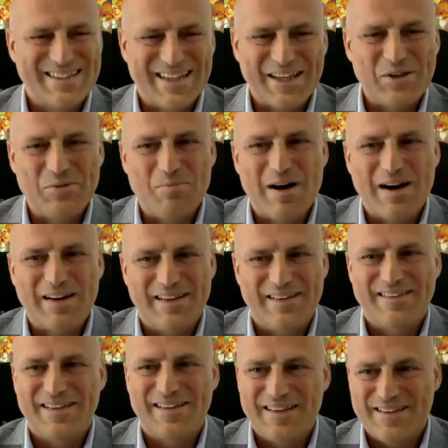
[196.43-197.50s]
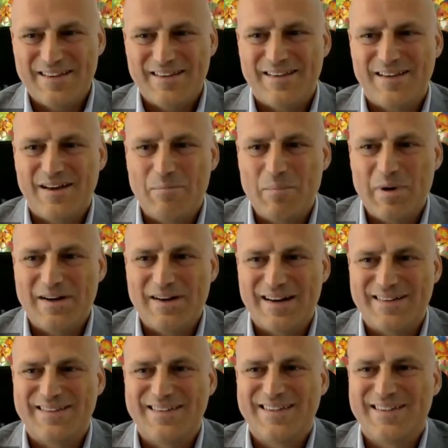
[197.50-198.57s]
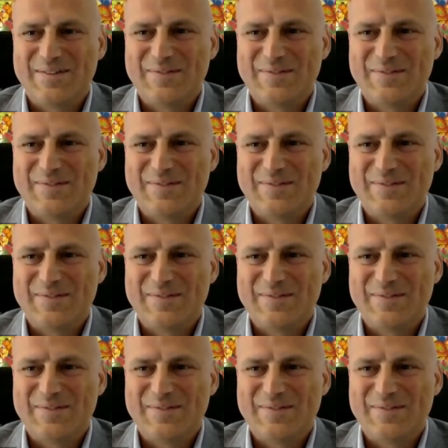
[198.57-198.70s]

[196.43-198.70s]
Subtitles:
Thank you, Margriet. And Bernard,